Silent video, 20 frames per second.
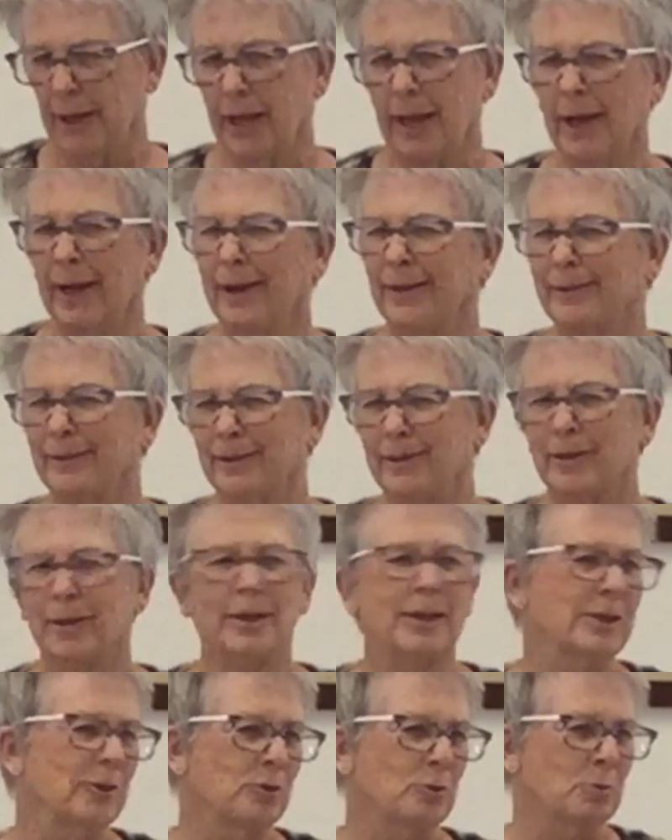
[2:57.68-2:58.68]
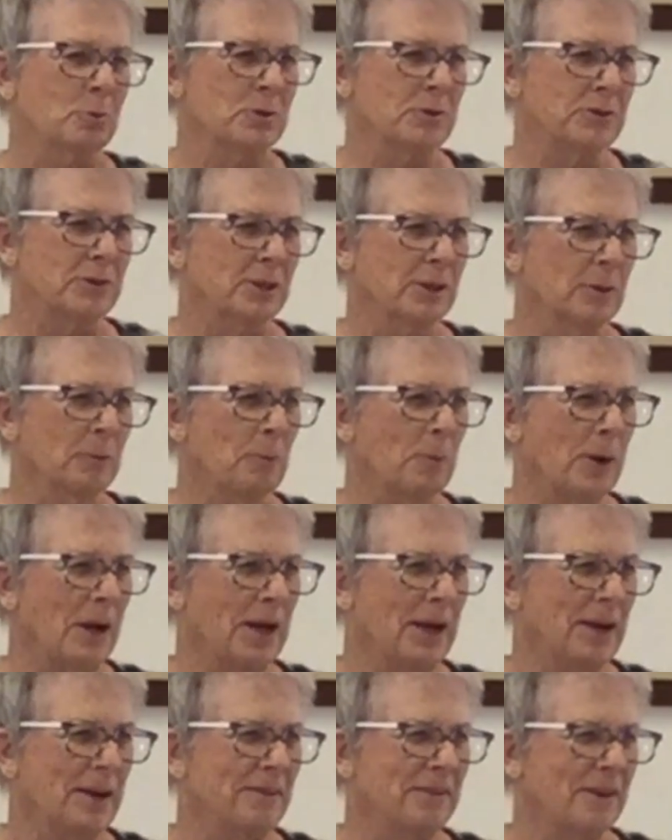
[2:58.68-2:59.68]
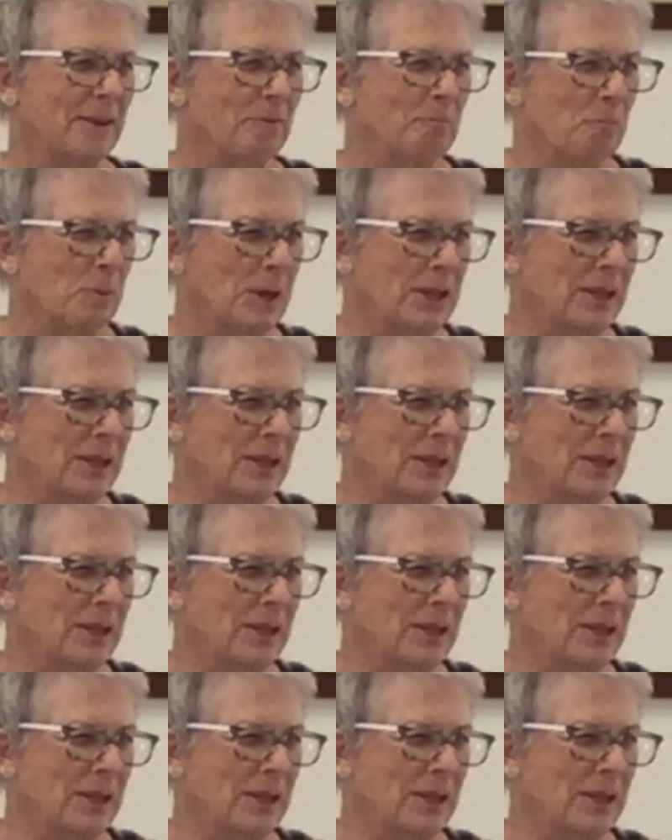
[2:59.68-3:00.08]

and an interesting way that